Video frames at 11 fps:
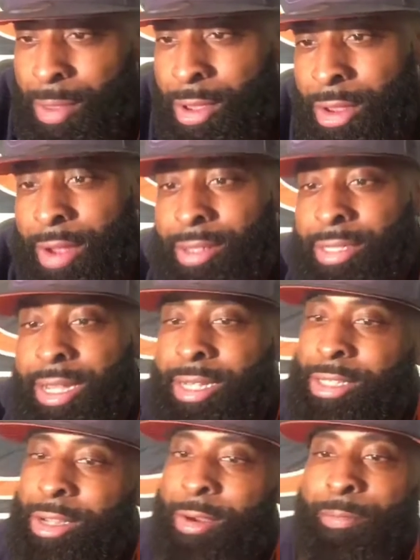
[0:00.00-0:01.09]
You know what I'm saying?
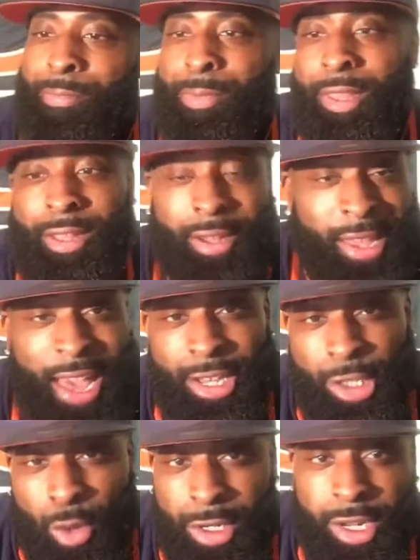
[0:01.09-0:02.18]
So, look, he
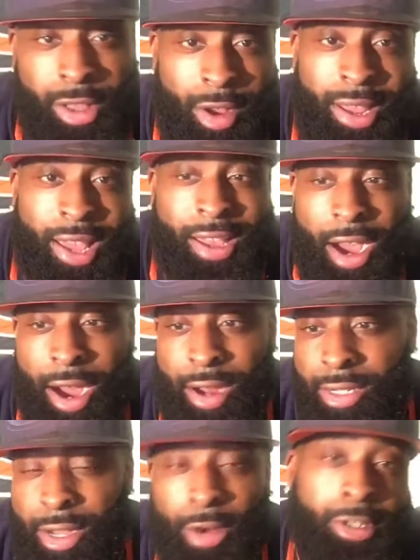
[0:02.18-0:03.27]
got 238
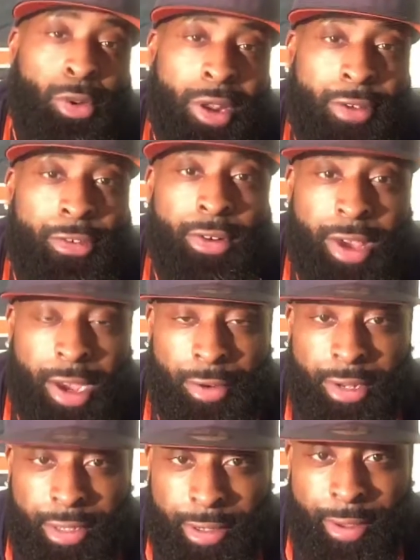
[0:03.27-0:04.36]
yards on 24
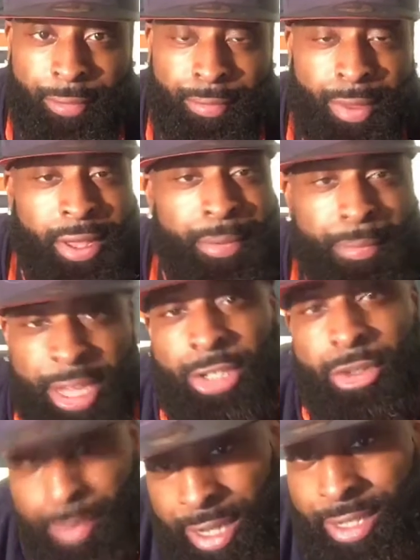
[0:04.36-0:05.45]
carries.
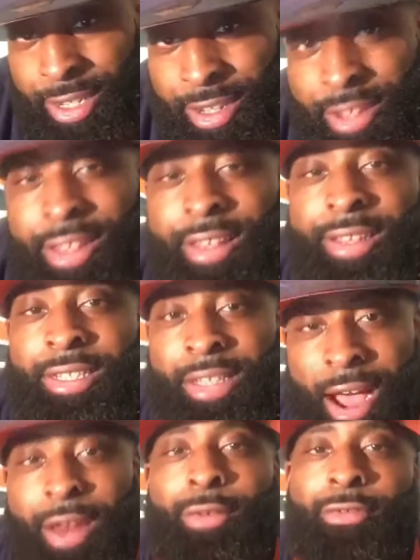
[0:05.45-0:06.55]
Mitch Trubisky is
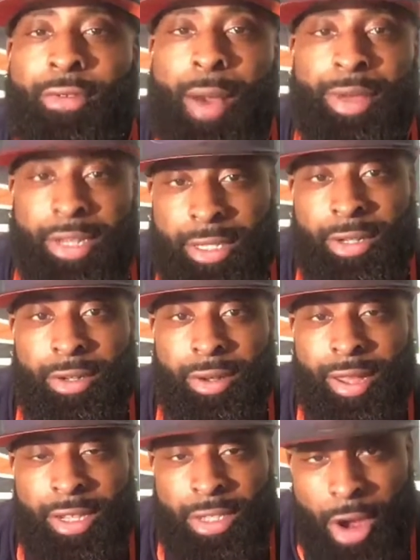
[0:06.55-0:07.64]
starting to come into
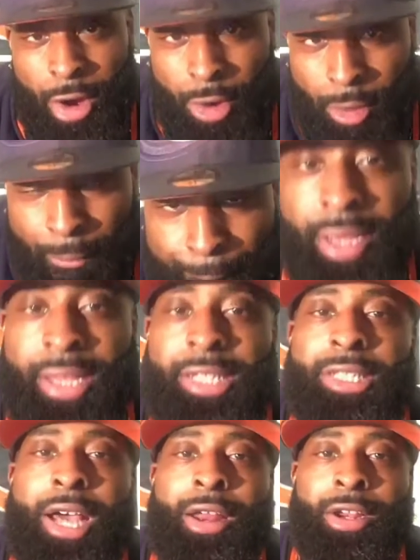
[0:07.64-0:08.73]
his own. He's
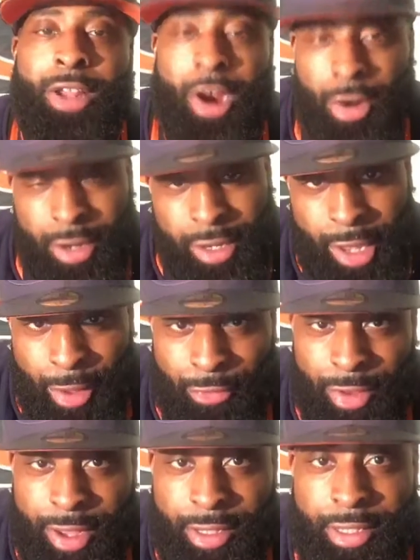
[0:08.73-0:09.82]
starting to learn the
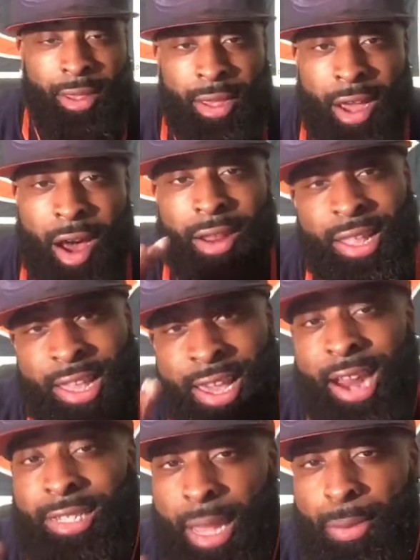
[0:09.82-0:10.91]
defense. Only thing he
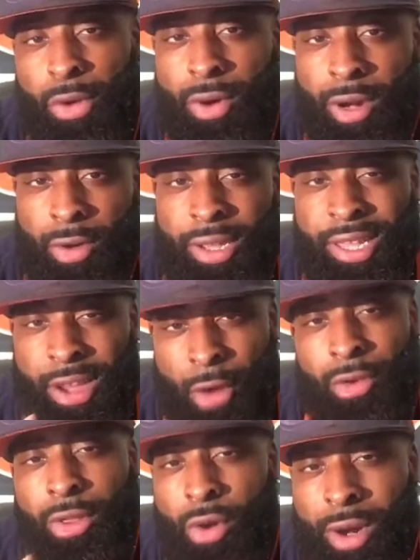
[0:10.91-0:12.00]
got to stop doing, though, is he
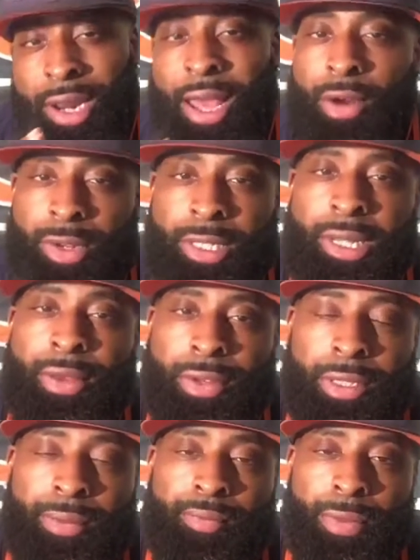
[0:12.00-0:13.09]
overthrowing a lot of receivers.